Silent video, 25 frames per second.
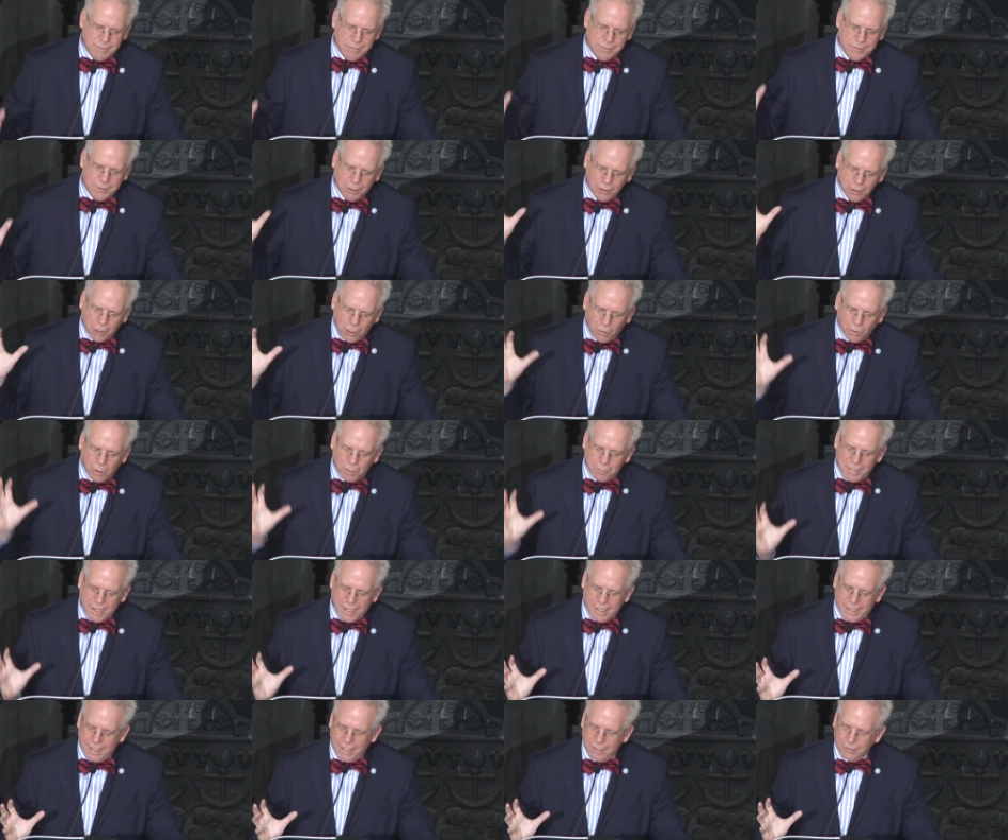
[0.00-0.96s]
The
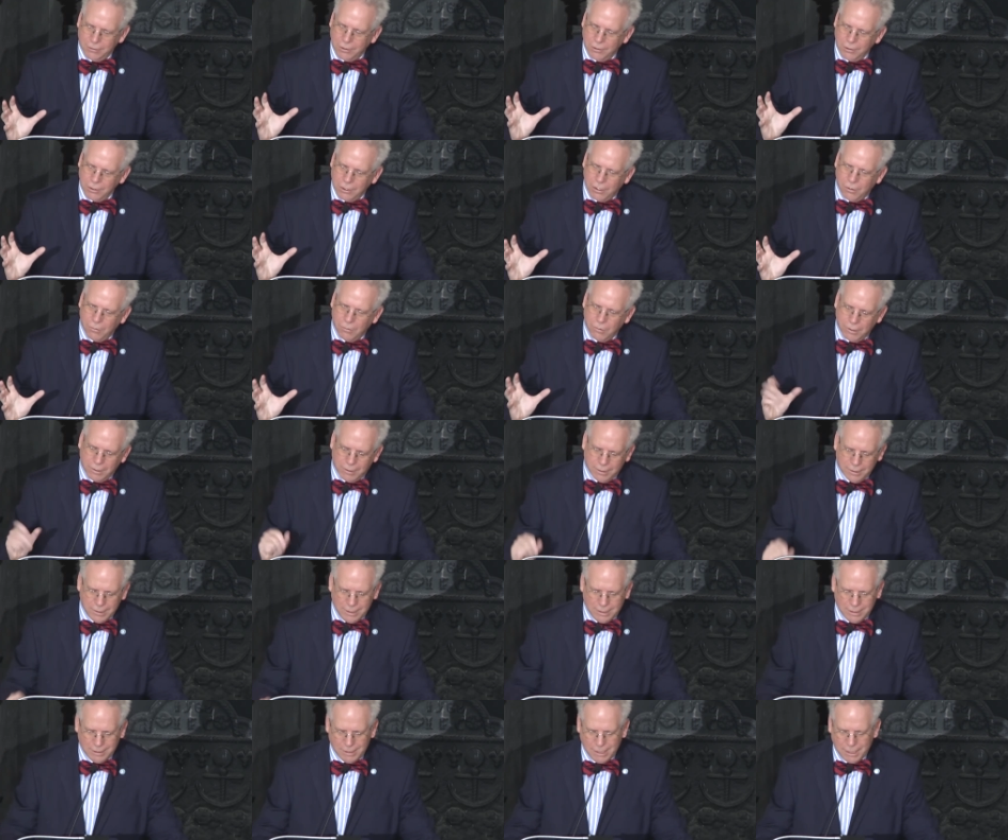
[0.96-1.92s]
lower
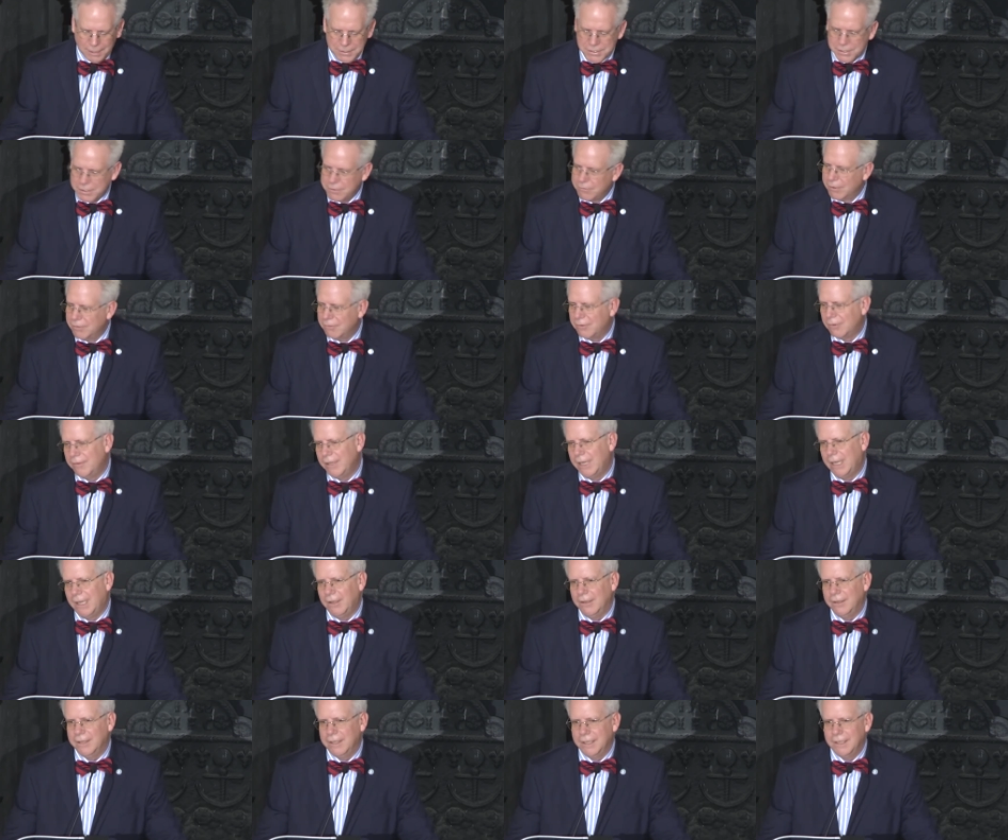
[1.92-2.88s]
Hudson River
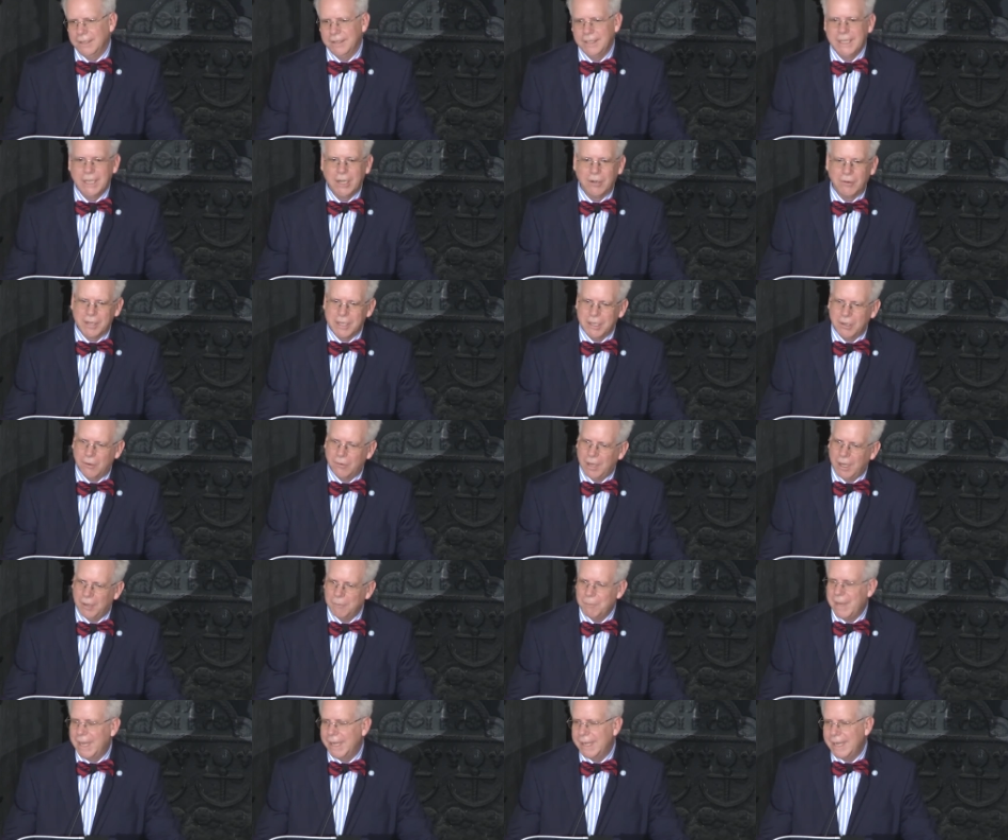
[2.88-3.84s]
Valley, the area
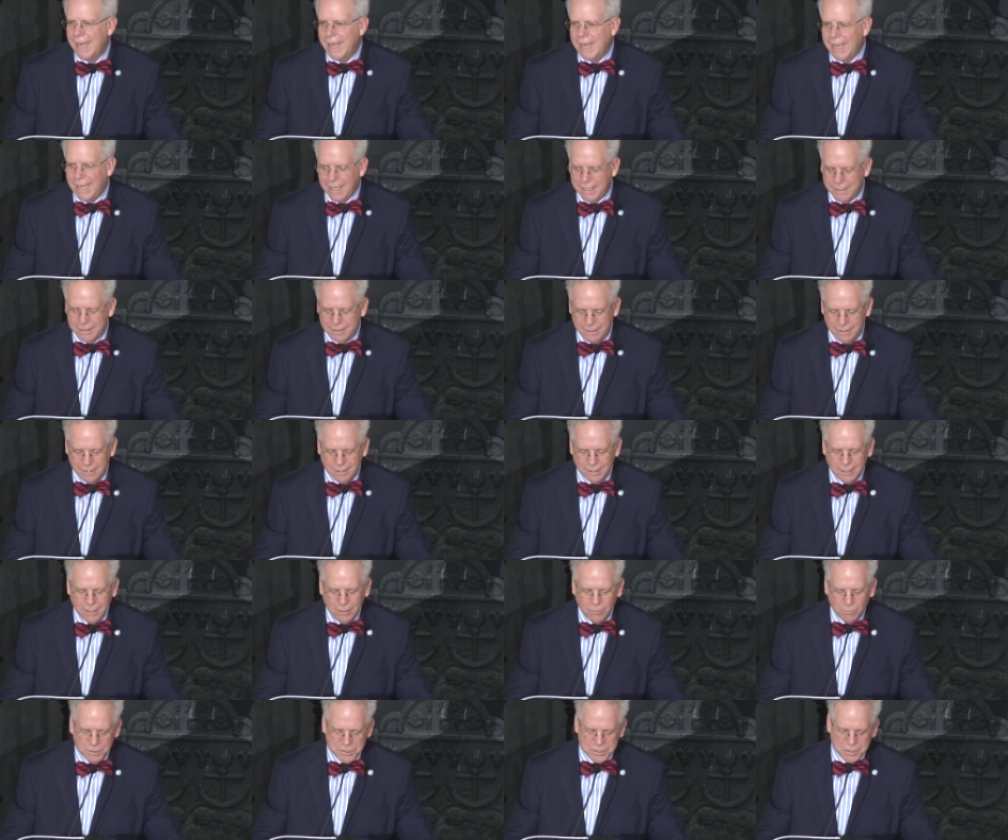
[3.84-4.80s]
around Manhattan,
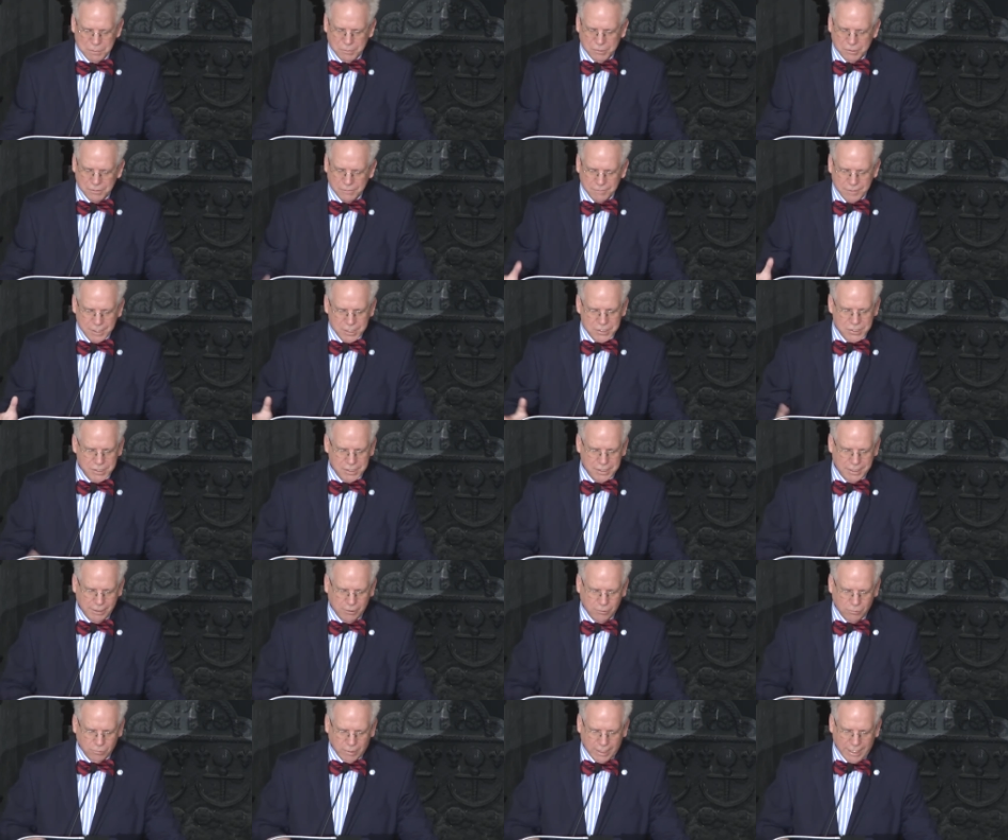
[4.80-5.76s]
was a
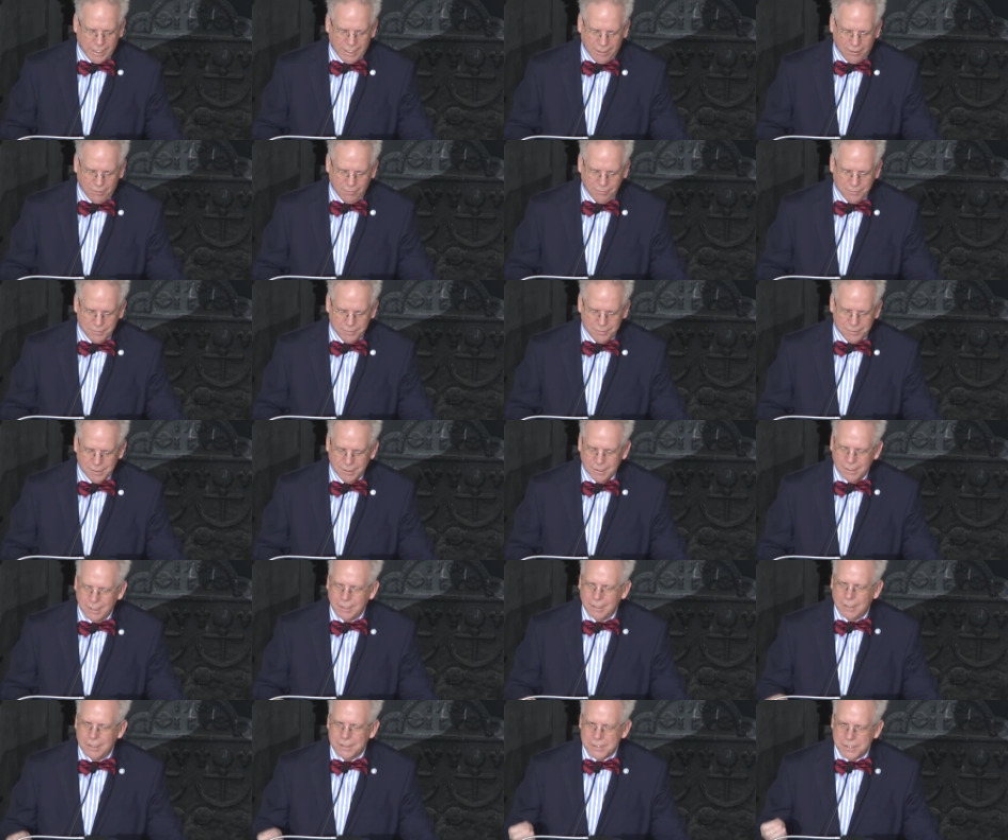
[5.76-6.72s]
provisioning ground
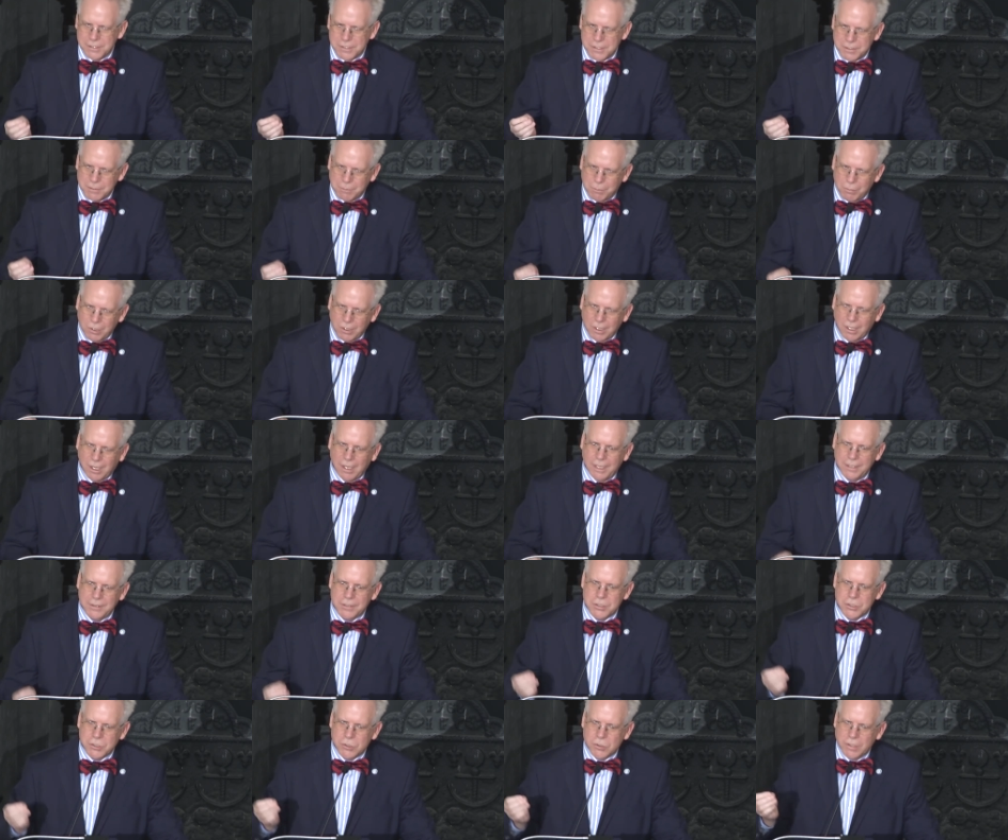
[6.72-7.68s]
to supply
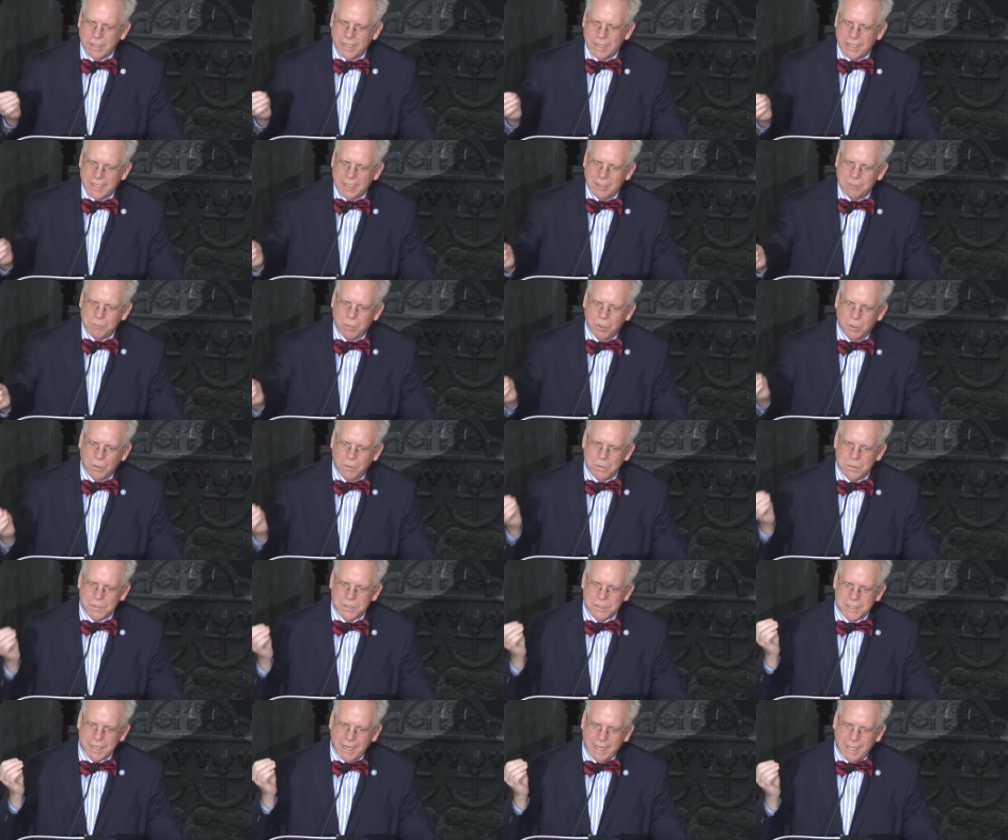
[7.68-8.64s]
the trading
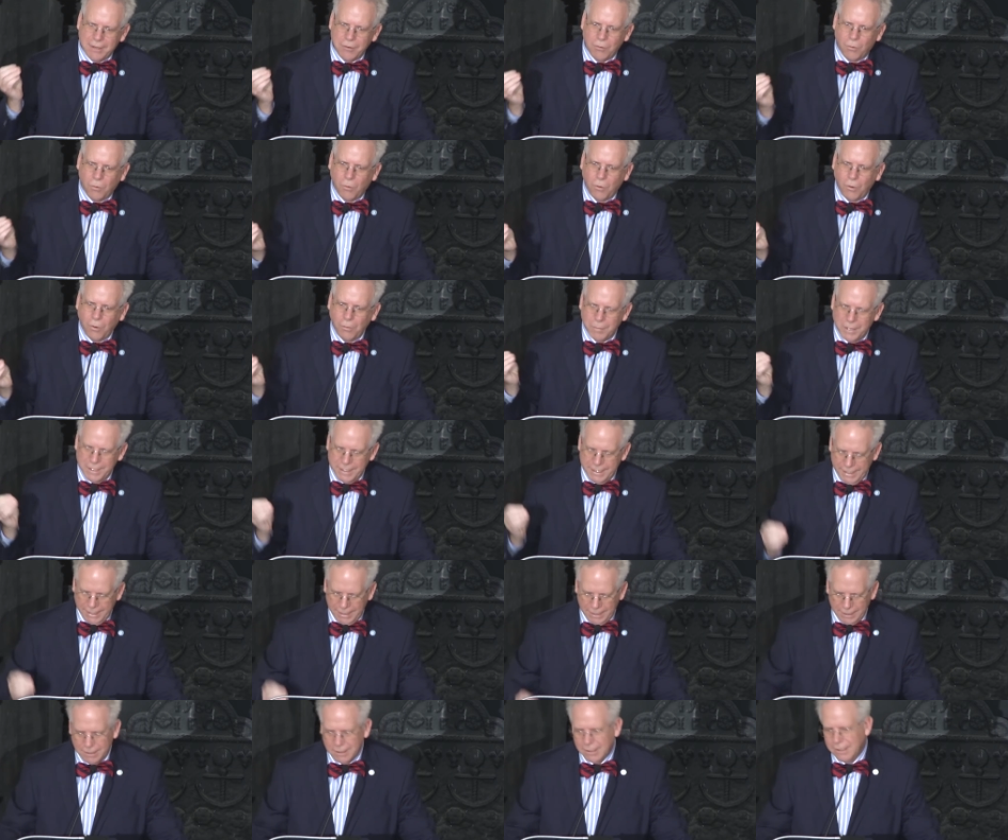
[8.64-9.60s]
post at
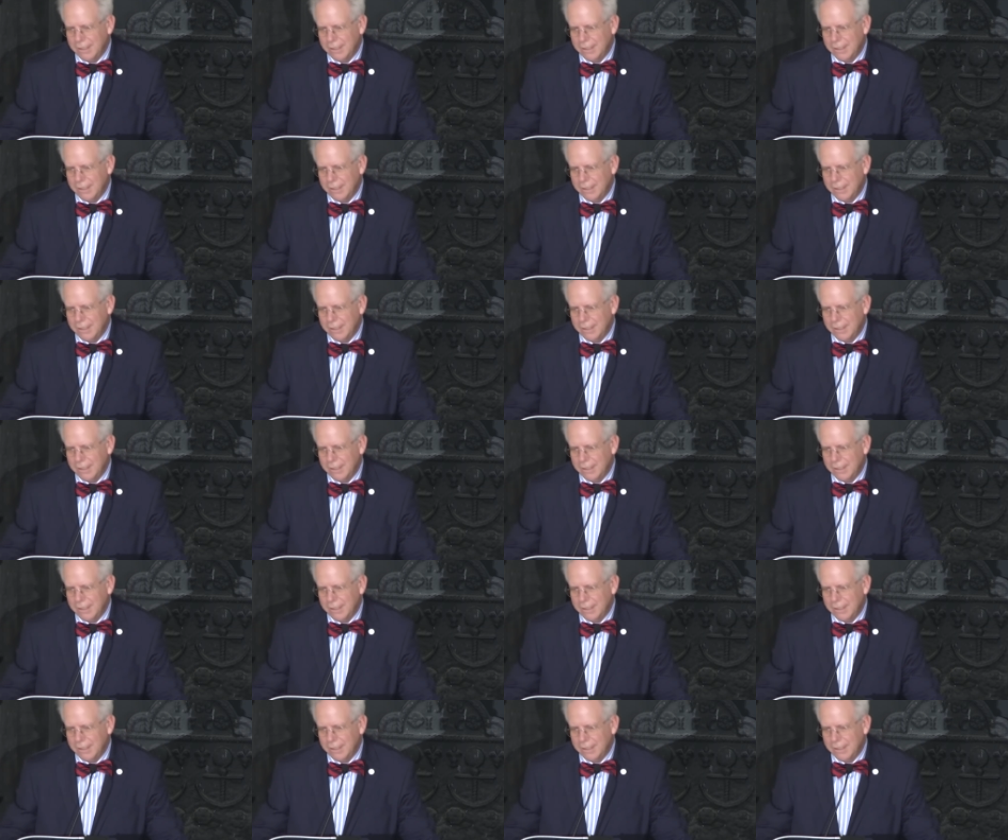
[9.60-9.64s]
Albany.